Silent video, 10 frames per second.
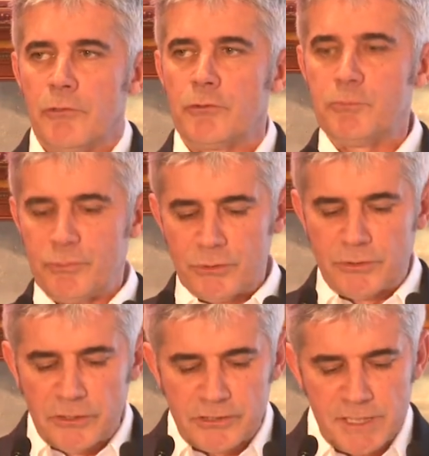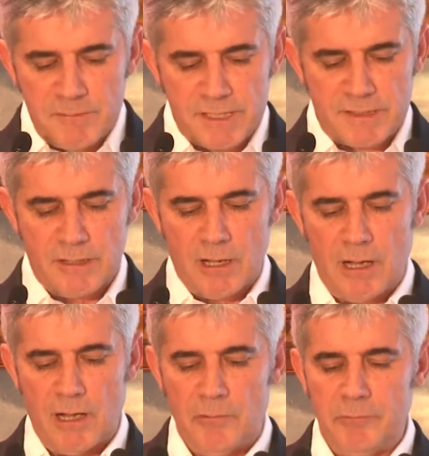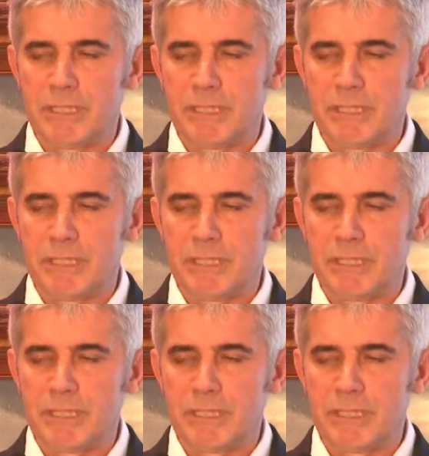to put the teams uh,